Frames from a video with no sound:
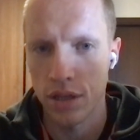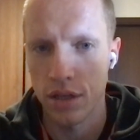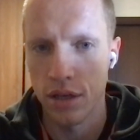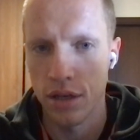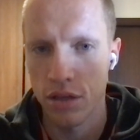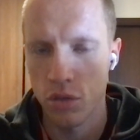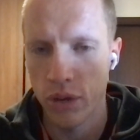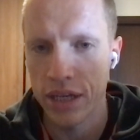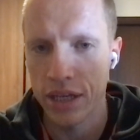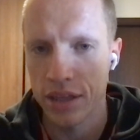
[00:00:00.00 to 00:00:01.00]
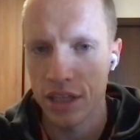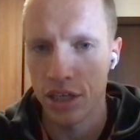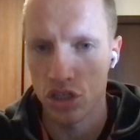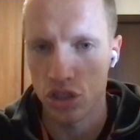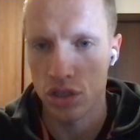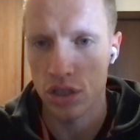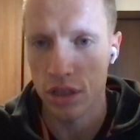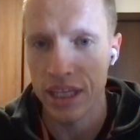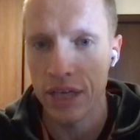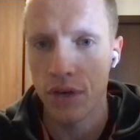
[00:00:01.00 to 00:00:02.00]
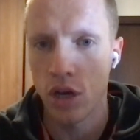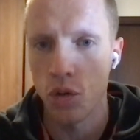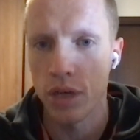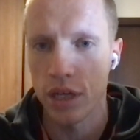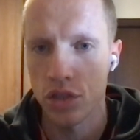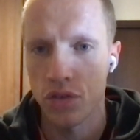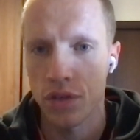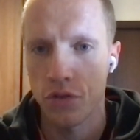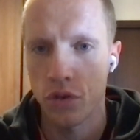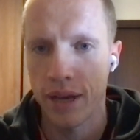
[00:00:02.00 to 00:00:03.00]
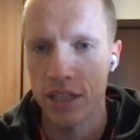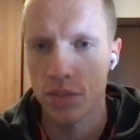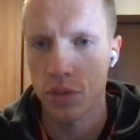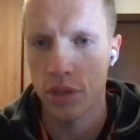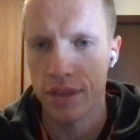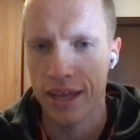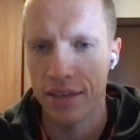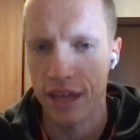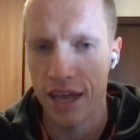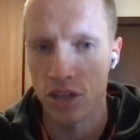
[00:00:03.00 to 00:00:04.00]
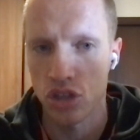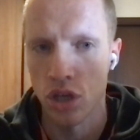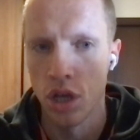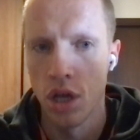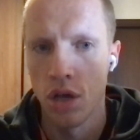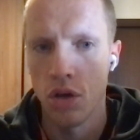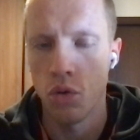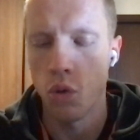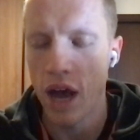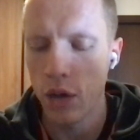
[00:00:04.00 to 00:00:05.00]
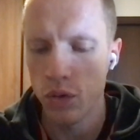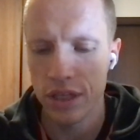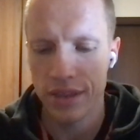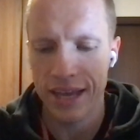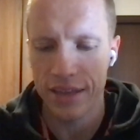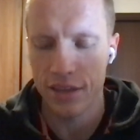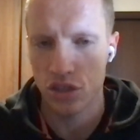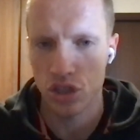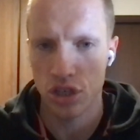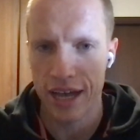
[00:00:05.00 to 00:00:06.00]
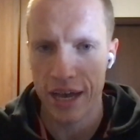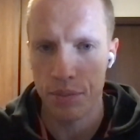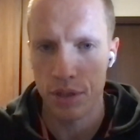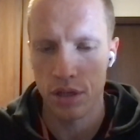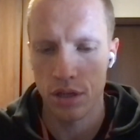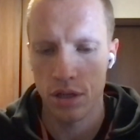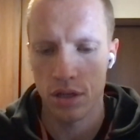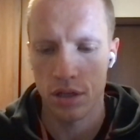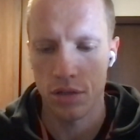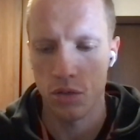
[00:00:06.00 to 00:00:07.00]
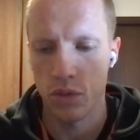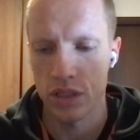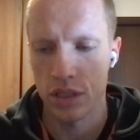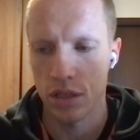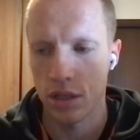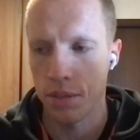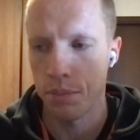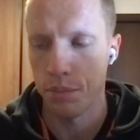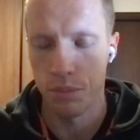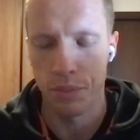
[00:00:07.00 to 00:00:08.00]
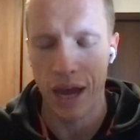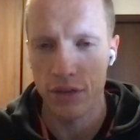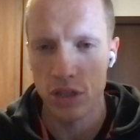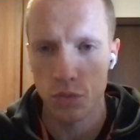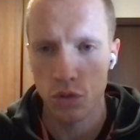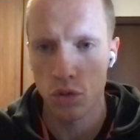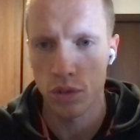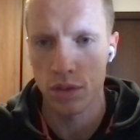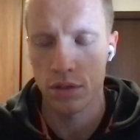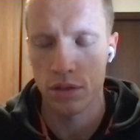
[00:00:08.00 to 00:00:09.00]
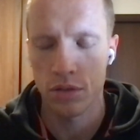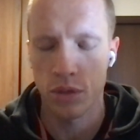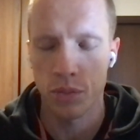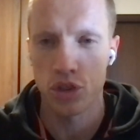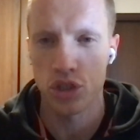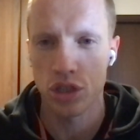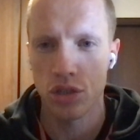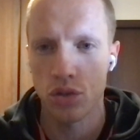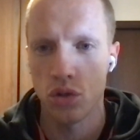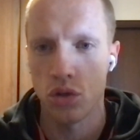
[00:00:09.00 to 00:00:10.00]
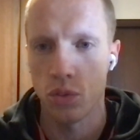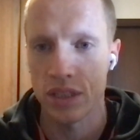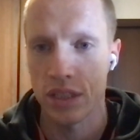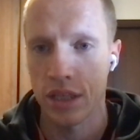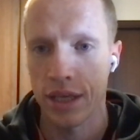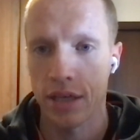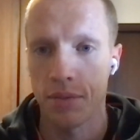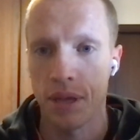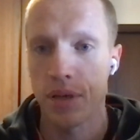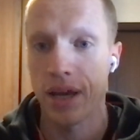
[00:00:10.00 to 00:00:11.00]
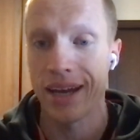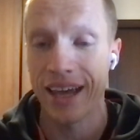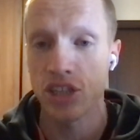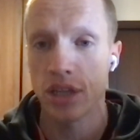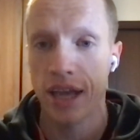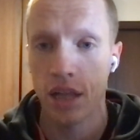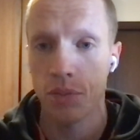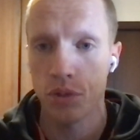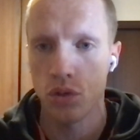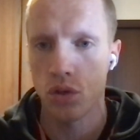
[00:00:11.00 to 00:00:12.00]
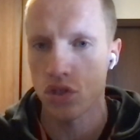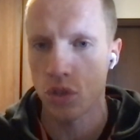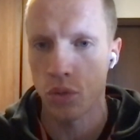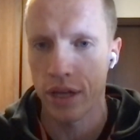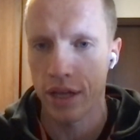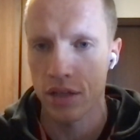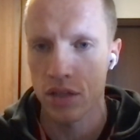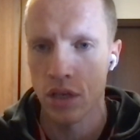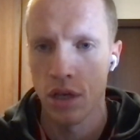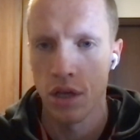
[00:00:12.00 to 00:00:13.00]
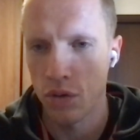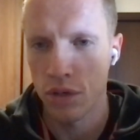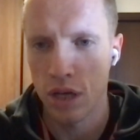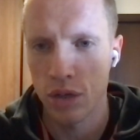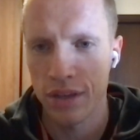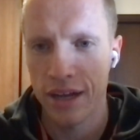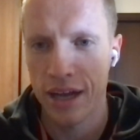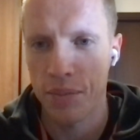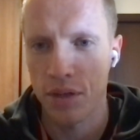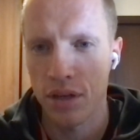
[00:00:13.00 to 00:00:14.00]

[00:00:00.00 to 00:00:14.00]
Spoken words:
Lithuanian teenagers leave home country for basketball at that age. How did that decision happen? Was it parents you were pushing you, or was it like maybe an agent help you, or someone else? How did that happen?